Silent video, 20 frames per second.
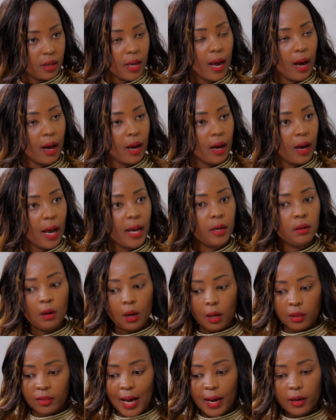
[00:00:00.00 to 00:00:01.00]
Yeah,
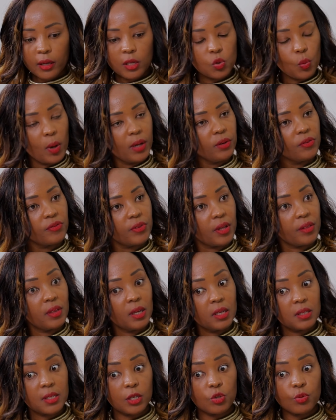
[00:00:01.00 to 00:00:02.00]
and that is one of the
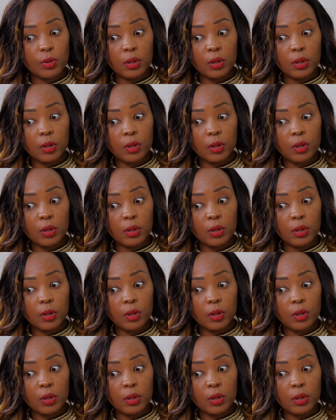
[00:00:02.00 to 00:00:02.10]
things that